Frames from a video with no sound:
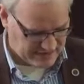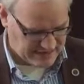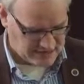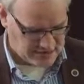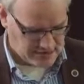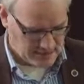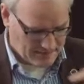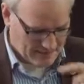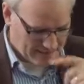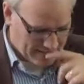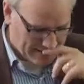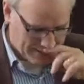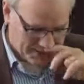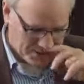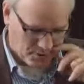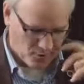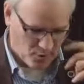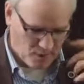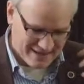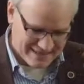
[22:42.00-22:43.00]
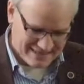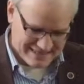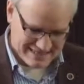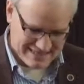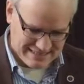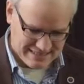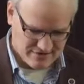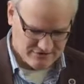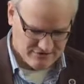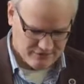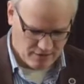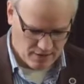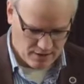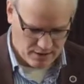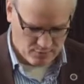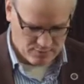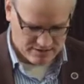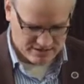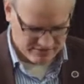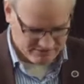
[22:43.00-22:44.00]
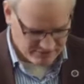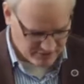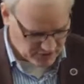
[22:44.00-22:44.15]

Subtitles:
lecture, to identify with the